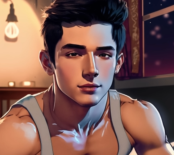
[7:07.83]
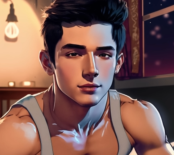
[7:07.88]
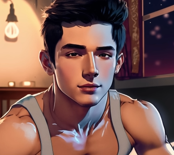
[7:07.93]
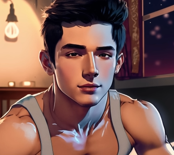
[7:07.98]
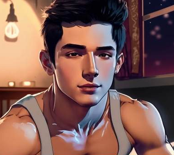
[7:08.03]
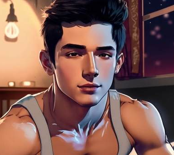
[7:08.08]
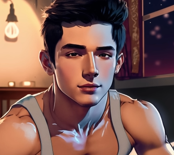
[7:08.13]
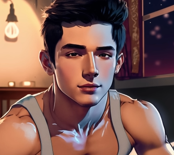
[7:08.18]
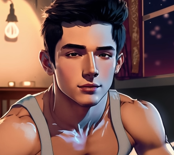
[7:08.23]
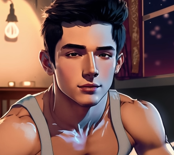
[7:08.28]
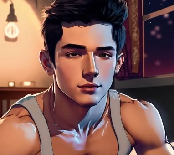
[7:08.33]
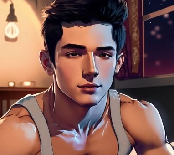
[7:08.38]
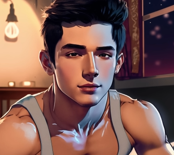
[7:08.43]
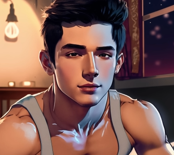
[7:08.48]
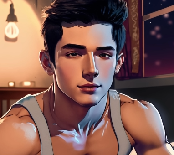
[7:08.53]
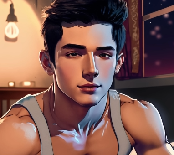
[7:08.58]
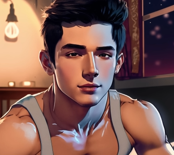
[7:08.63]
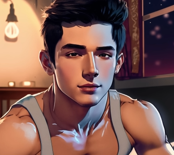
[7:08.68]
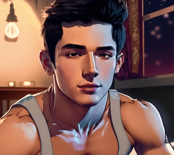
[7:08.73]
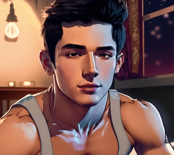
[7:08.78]

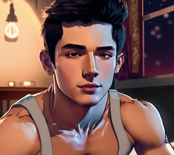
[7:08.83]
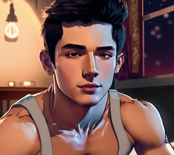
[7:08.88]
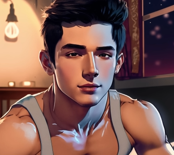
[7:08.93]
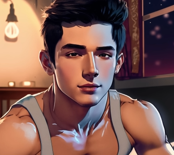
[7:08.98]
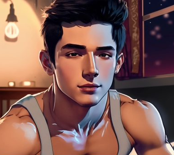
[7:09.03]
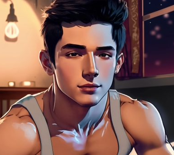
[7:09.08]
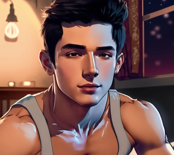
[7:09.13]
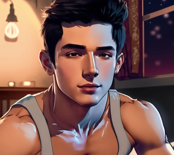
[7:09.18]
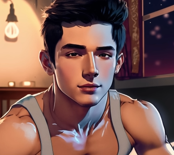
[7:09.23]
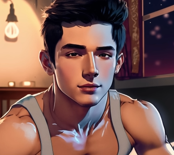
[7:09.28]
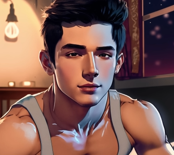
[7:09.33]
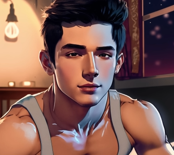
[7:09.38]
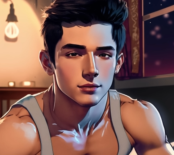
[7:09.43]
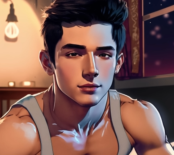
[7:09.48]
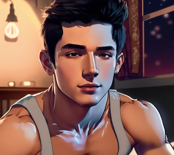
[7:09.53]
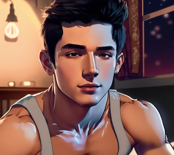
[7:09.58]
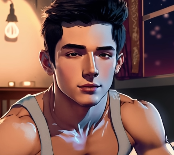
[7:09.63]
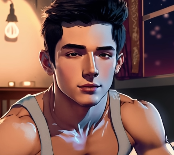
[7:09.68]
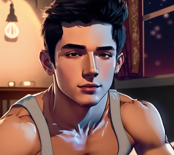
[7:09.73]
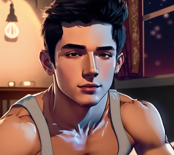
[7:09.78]

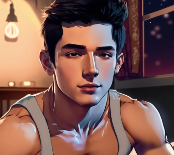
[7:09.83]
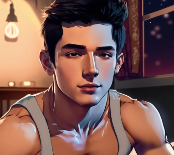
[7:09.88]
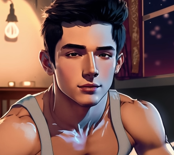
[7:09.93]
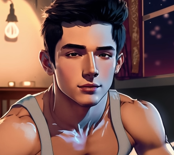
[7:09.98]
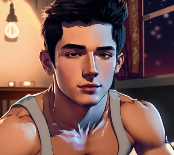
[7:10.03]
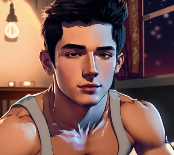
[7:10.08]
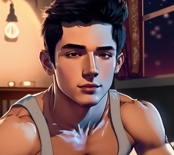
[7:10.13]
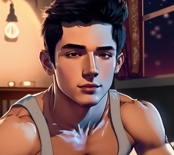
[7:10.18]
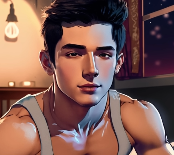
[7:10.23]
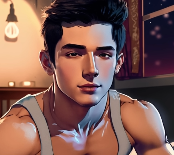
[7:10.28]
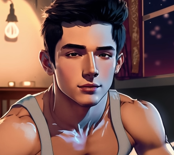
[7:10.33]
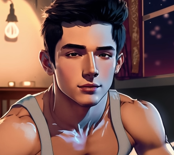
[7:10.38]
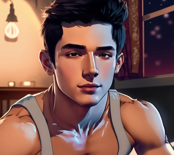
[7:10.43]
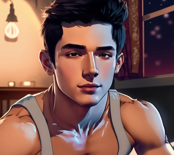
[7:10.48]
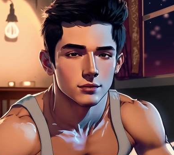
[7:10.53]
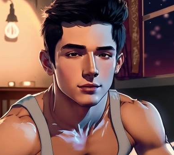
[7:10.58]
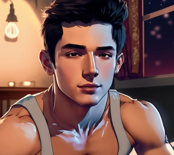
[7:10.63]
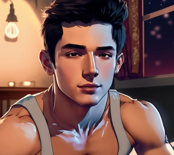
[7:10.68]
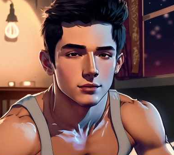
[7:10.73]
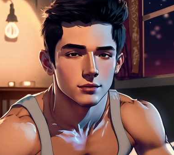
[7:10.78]

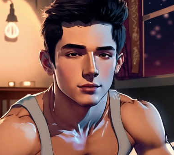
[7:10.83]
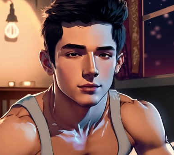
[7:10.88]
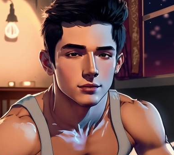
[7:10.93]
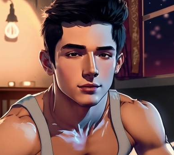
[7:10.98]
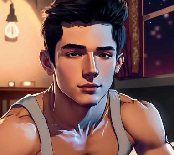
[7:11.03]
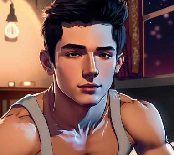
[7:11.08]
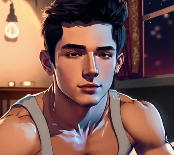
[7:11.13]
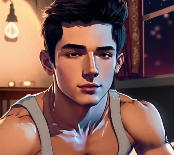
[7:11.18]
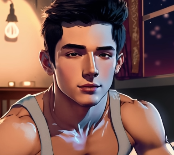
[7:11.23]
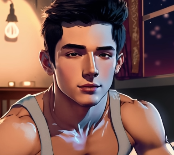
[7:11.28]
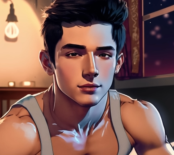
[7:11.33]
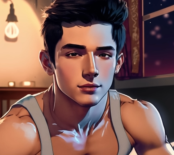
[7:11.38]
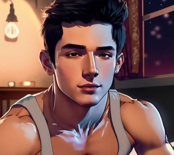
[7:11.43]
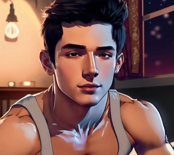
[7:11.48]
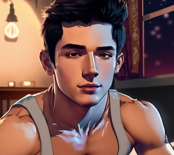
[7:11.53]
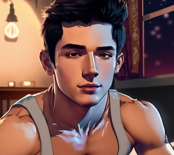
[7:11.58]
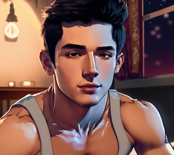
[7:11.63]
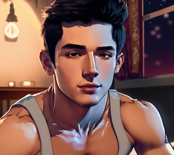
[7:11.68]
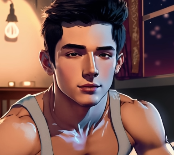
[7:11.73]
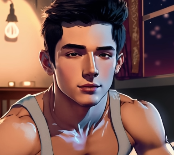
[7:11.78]

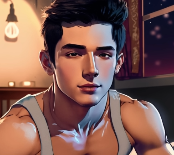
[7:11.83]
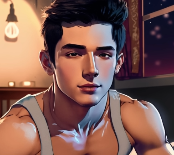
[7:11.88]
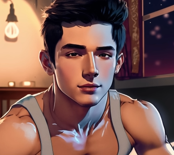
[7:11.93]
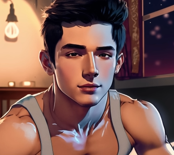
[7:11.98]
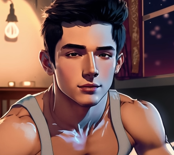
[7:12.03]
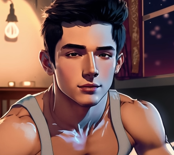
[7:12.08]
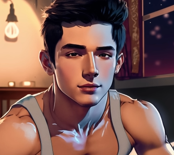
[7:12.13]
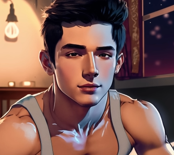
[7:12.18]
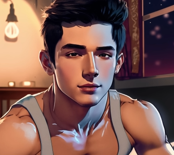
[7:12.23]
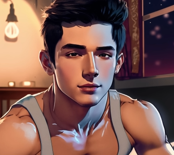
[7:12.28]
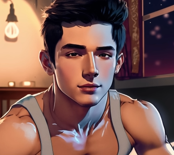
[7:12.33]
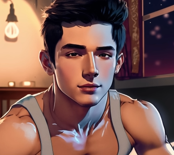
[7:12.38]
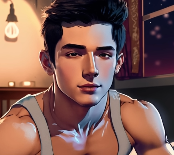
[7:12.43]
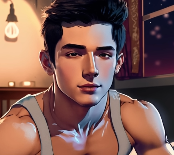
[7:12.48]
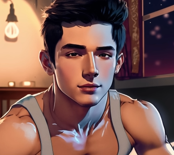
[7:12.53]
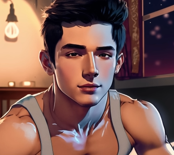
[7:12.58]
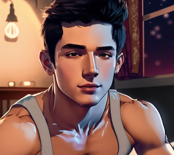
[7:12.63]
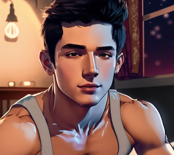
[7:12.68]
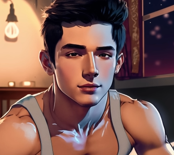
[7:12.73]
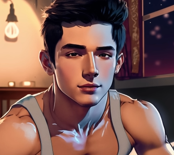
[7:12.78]

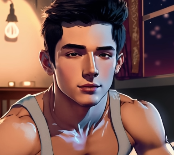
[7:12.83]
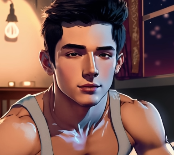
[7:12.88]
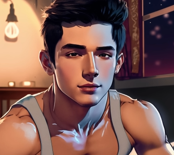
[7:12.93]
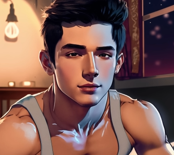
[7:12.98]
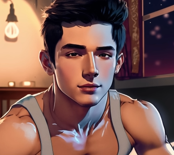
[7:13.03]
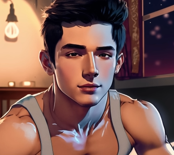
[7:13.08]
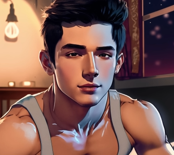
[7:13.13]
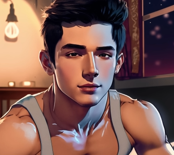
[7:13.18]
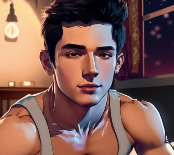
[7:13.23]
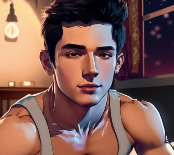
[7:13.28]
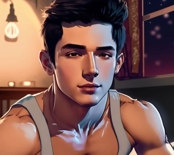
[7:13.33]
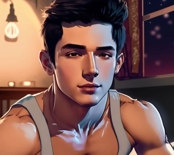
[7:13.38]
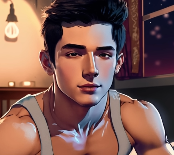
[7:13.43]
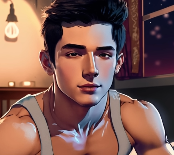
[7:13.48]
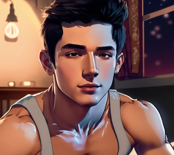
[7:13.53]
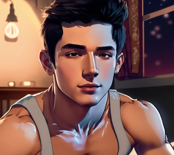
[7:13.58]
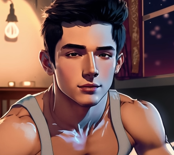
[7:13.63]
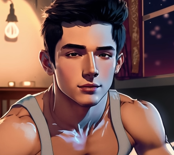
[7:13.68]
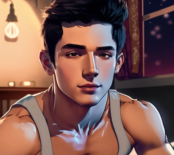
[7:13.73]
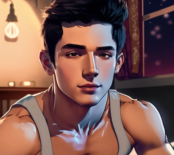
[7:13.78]

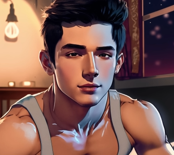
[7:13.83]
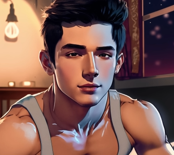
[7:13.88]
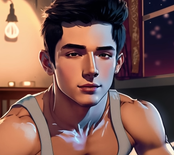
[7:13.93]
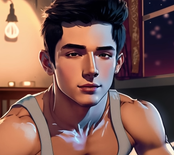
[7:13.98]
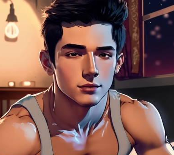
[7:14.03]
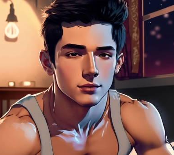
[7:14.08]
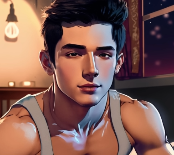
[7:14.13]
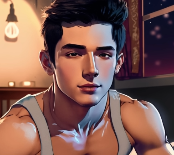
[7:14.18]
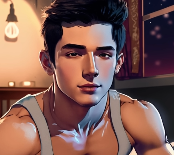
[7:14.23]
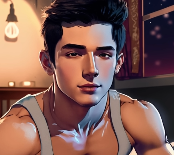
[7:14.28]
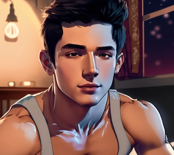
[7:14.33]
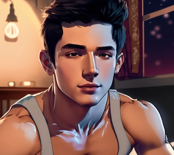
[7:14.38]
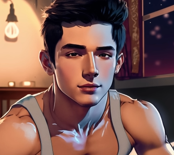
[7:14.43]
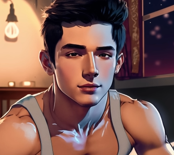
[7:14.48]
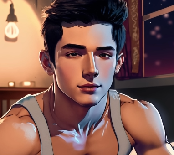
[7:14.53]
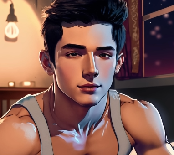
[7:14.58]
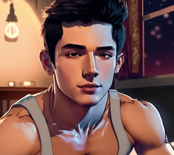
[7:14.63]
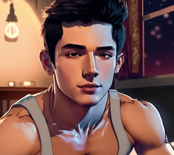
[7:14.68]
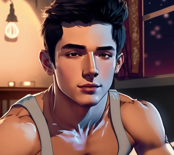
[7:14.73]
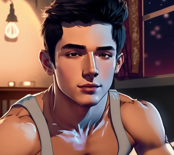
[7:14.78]
[no speech]